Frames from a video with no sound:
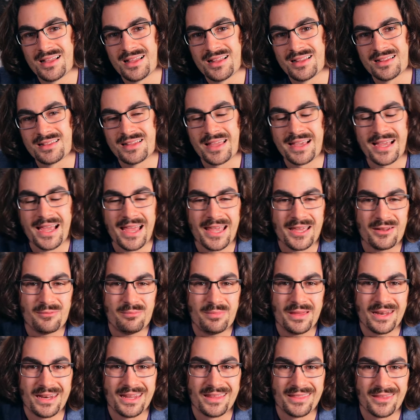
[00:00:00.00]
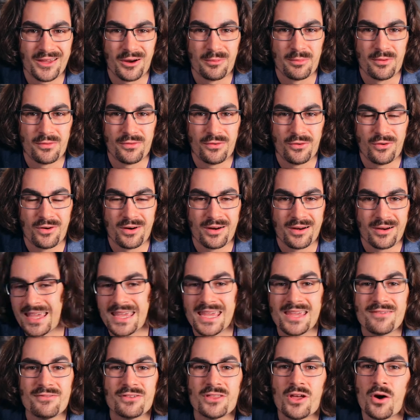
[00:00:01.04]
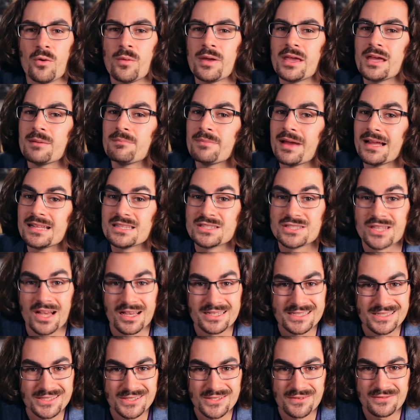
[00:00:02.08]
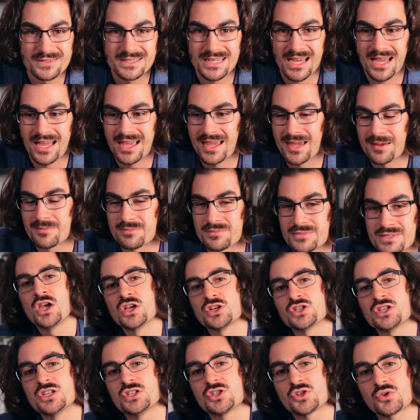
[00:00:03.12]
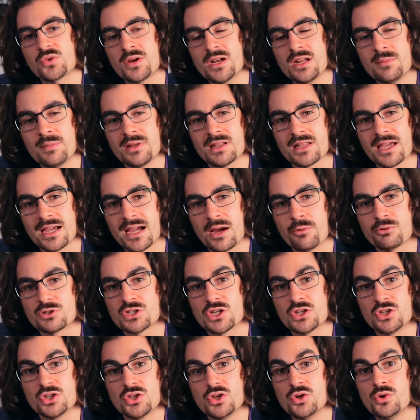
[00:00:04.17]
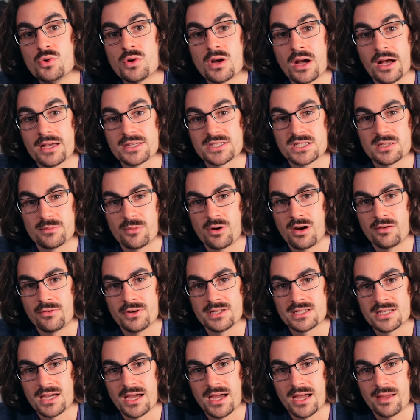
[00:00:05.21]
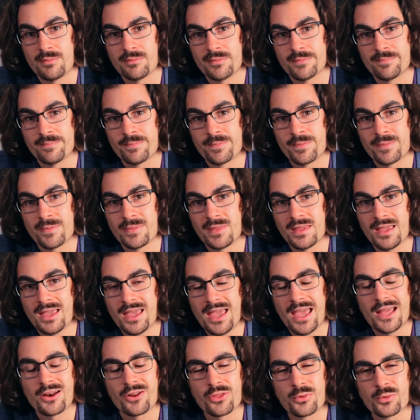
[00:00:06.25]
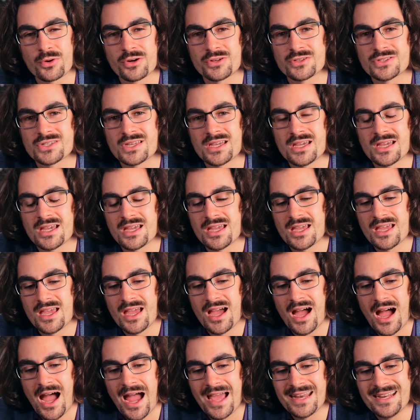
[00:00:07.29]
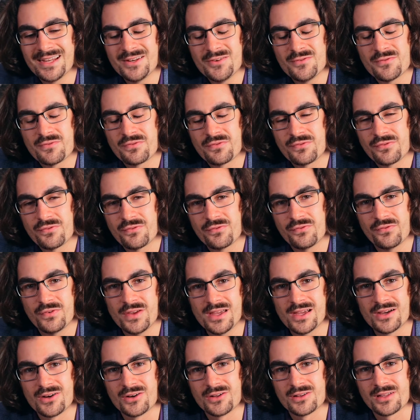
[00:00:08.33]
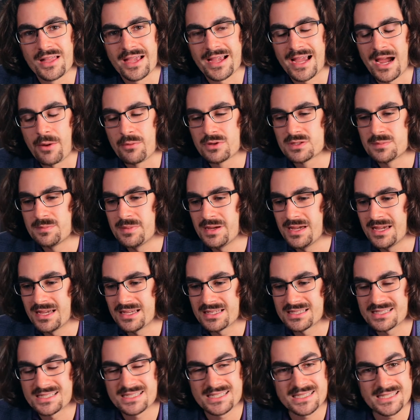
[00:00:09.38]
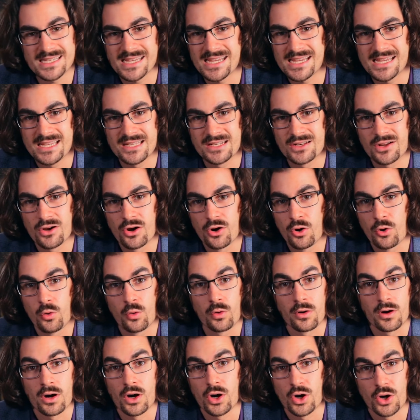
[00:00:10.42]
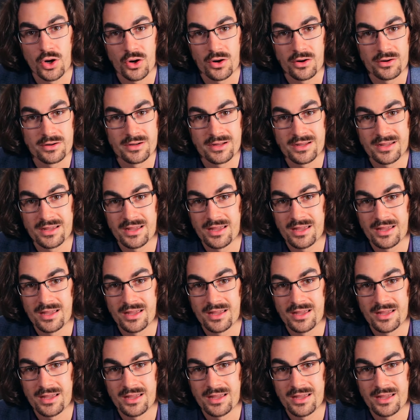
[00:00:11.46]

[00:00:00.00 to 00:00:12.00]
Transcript: like I had been in there before. Even though we had met dozens of times, she treated me like I was a new customer every time. In other words, I didn't feel like I was being seen or heard